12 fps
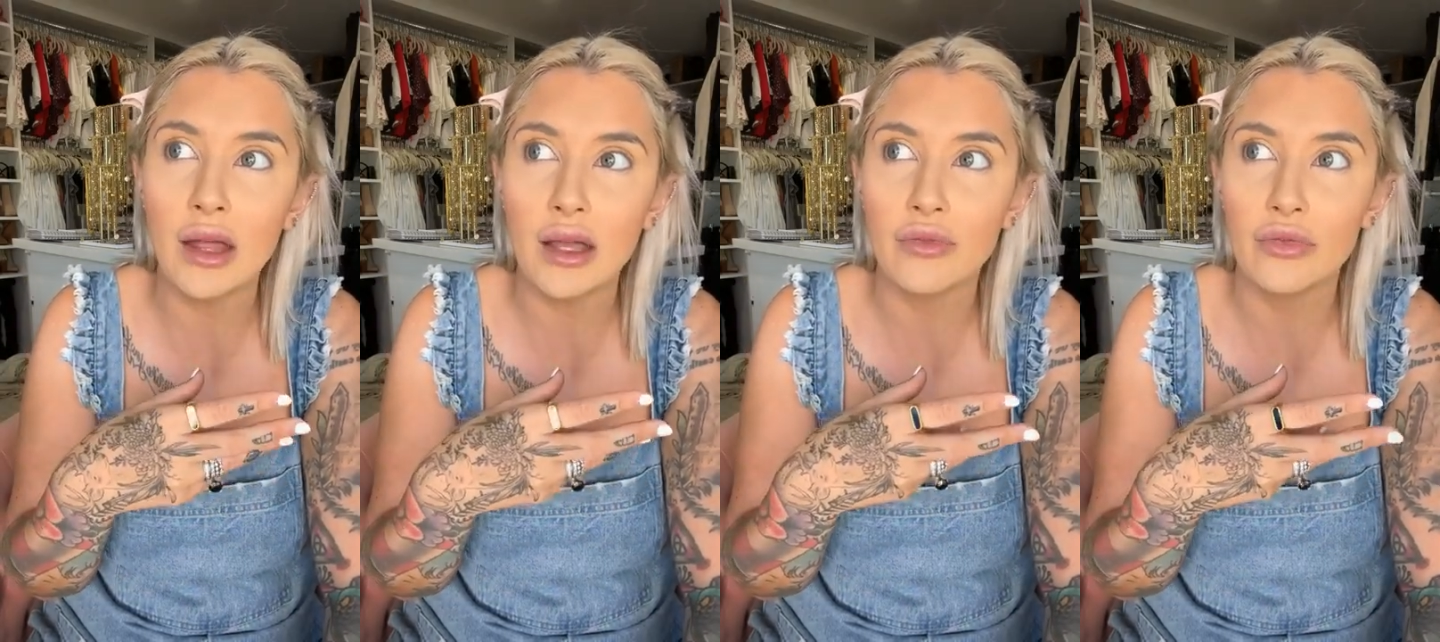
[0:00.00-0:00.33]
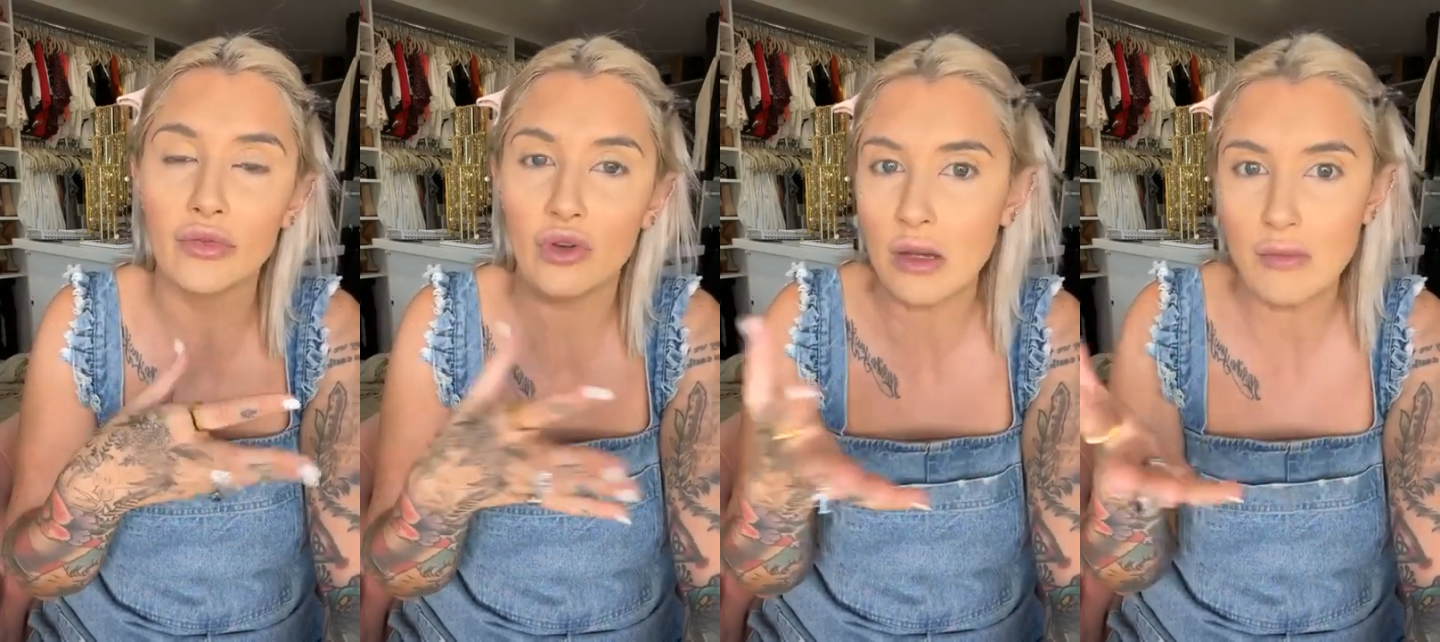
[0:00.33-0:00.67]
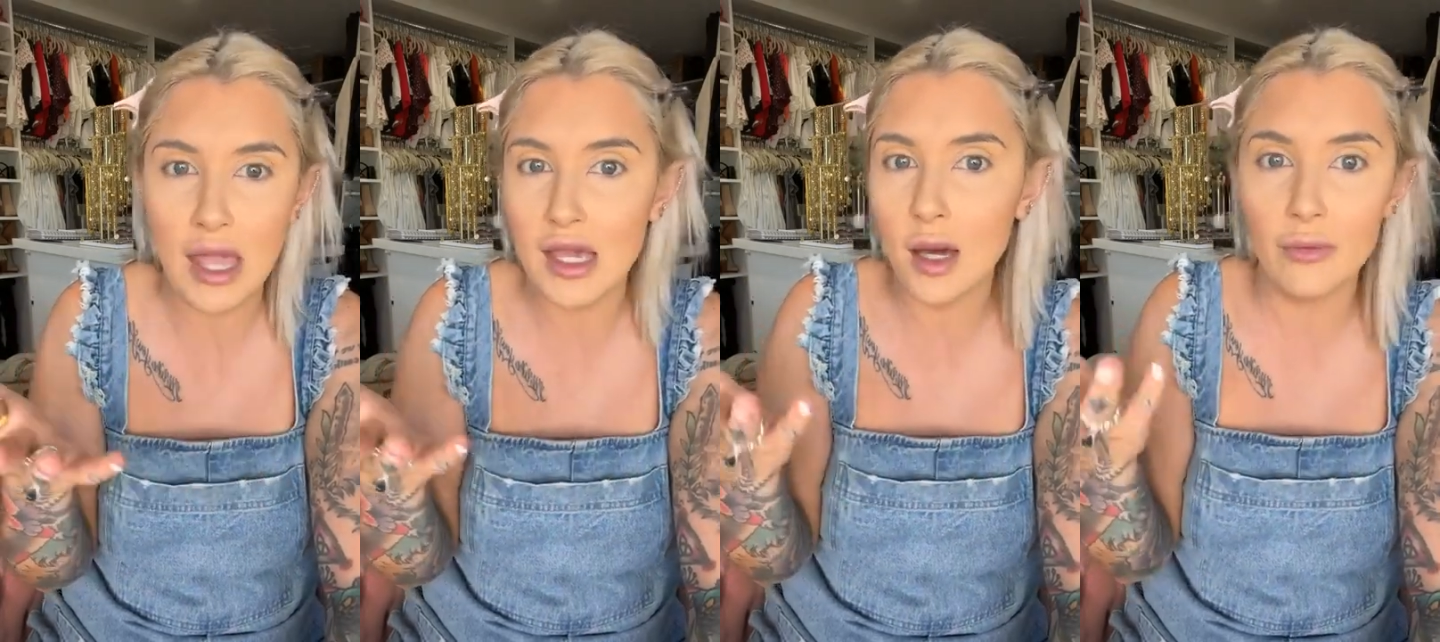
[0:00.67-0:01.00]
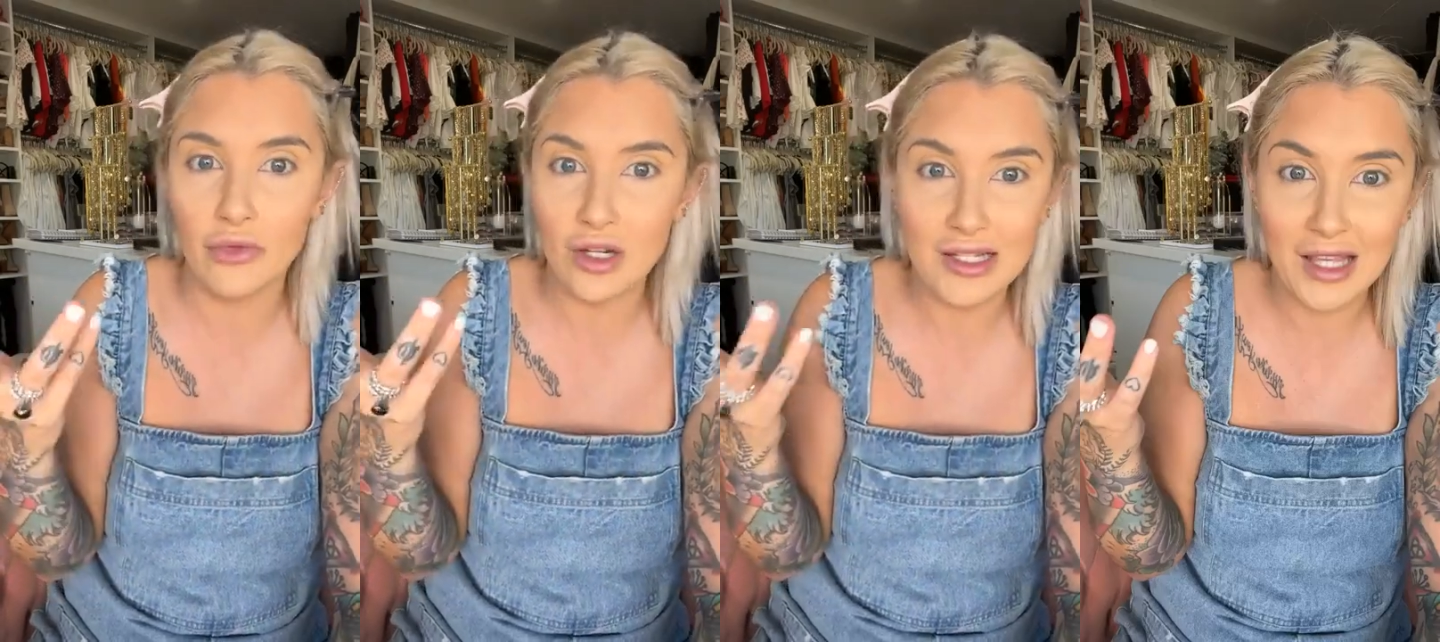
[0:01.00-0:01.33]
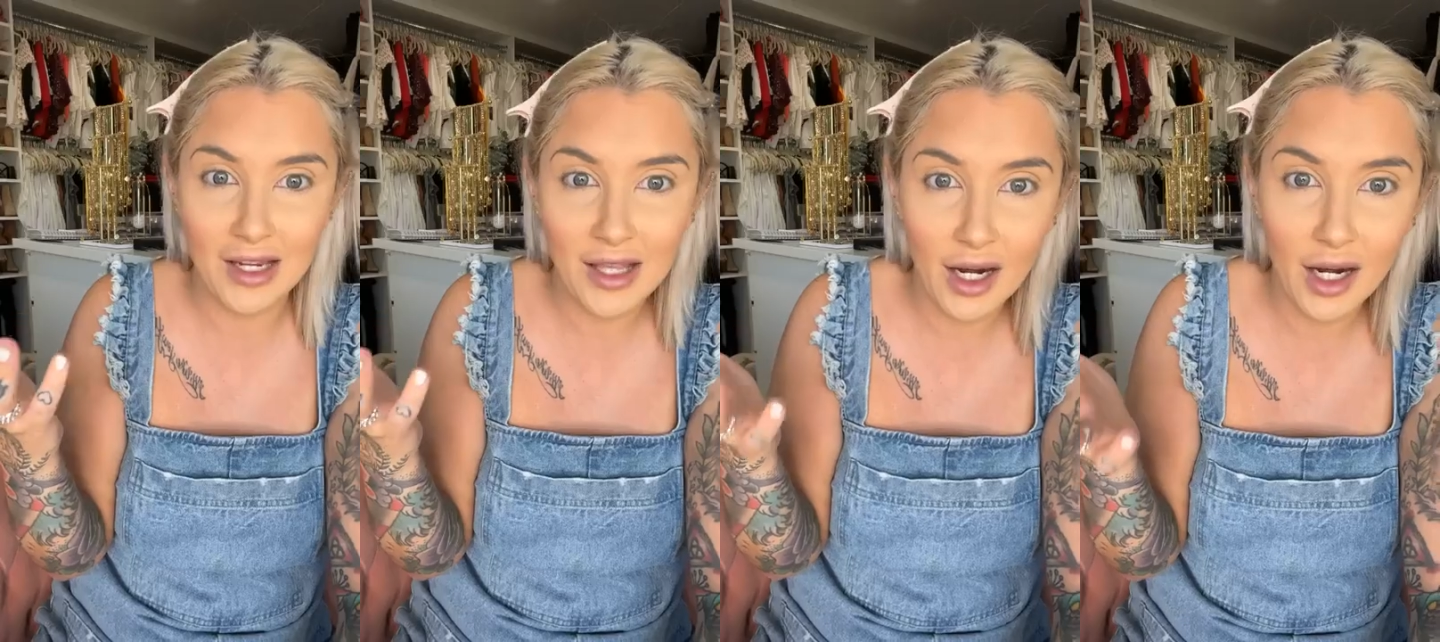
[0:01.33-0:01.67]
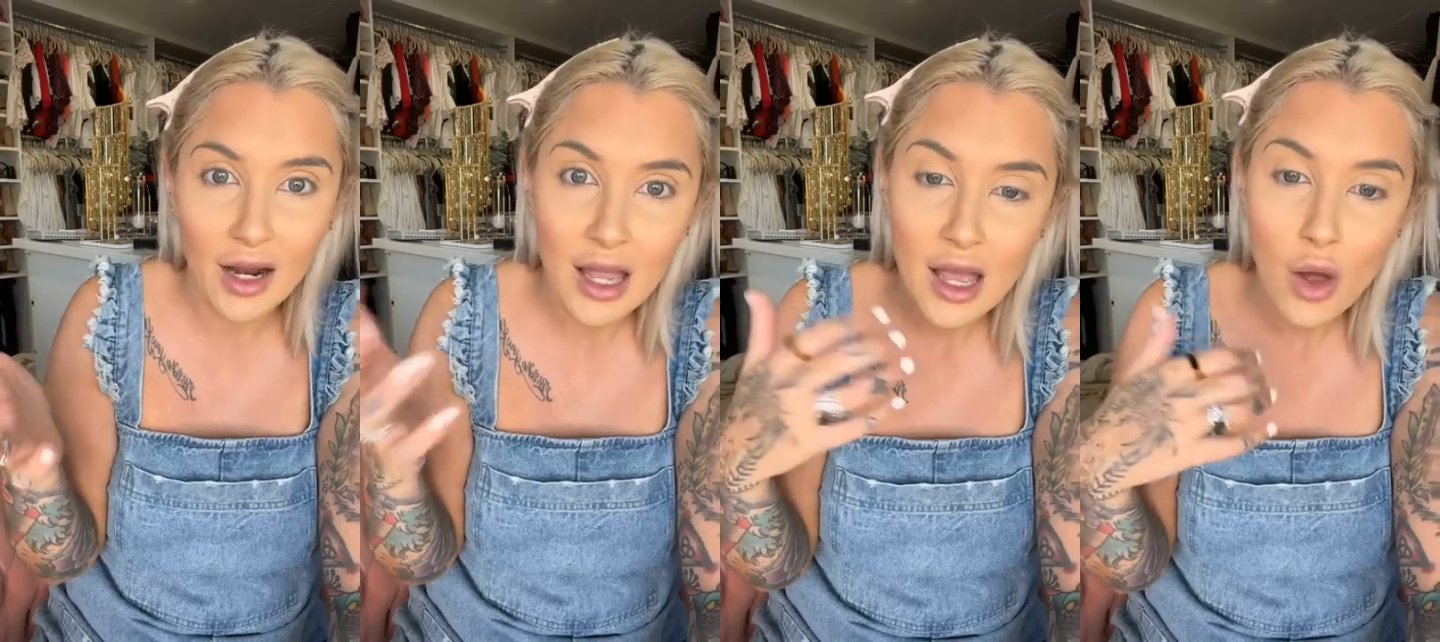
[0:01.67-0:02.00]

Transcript: like free makeup, free skincare.